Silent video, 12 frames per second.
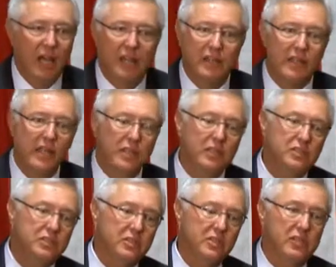And
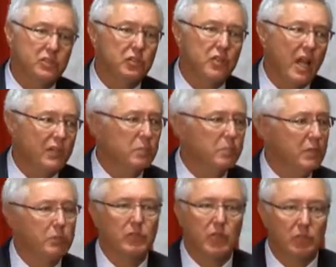these are not the
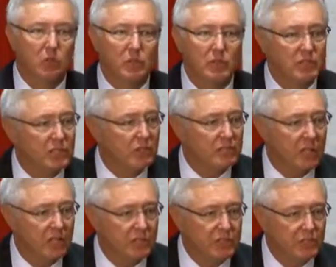people that you normally see on
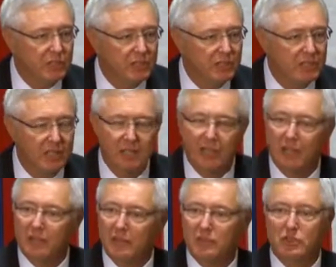television.
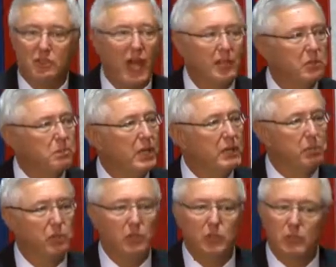These are not the
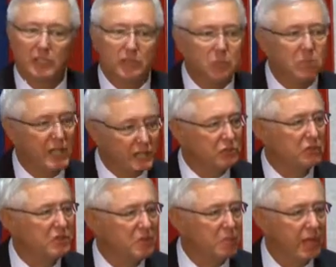people who get their pictures
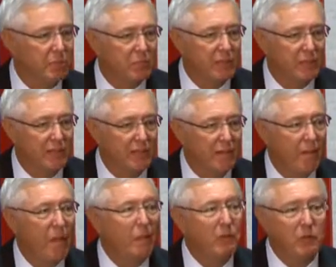in the paper.
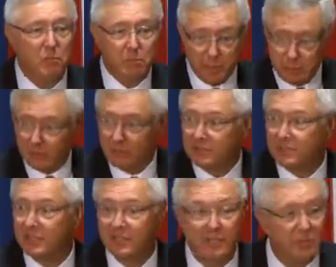They're the people that are
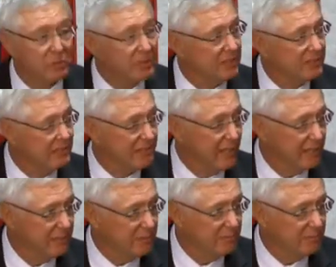sitting here with us today.